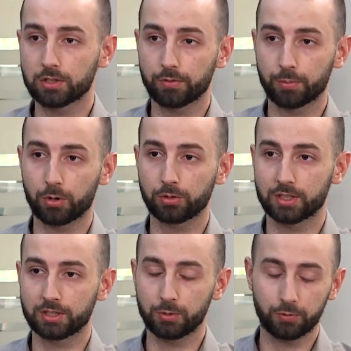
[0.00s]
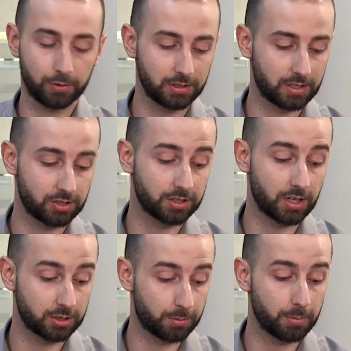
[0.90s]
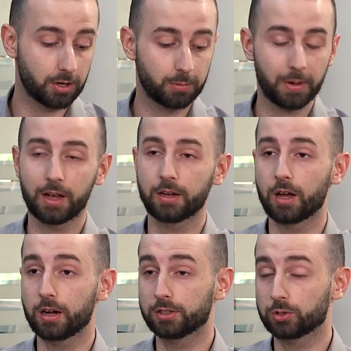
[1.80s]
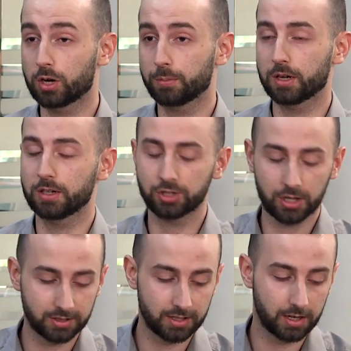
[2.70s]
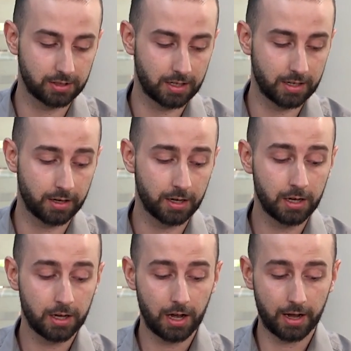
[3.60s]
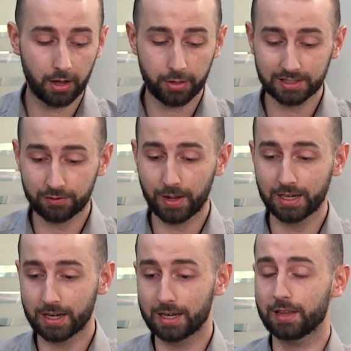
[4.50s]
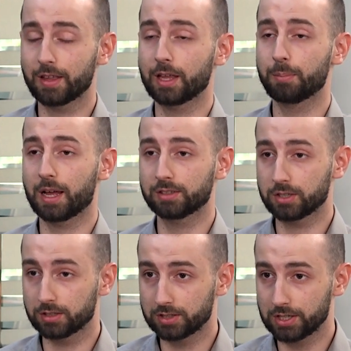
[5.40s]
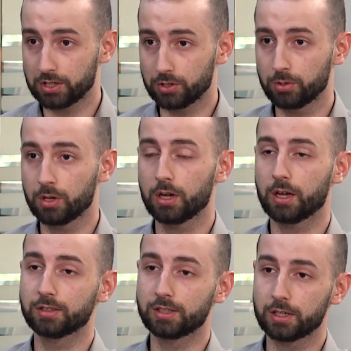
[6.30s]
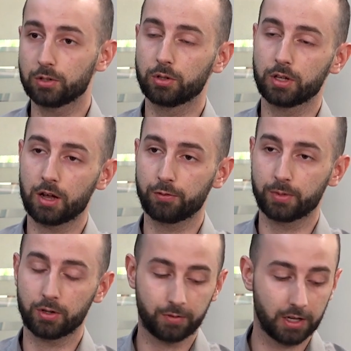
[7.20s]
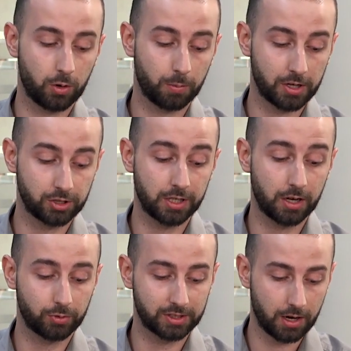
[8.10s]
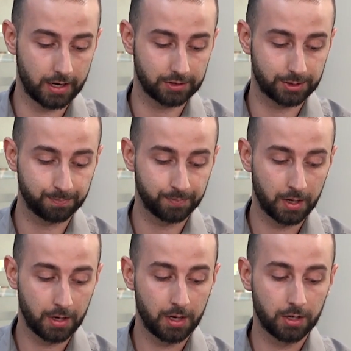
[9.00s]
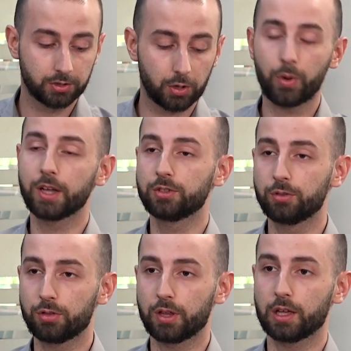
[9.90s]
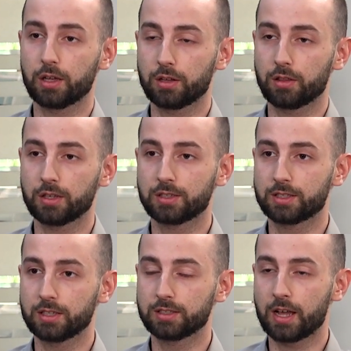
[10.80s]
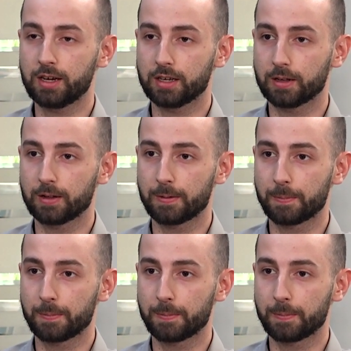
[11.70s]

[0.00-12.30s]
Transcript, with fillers: of the protest movement, such as Aspram Karpeyan, Naira Zorabian, Ishkhan Saghatelyan, and others, have made it clear that they plan to continue until the government of Nikol Pashinyan resigns. So where do you think this is heading?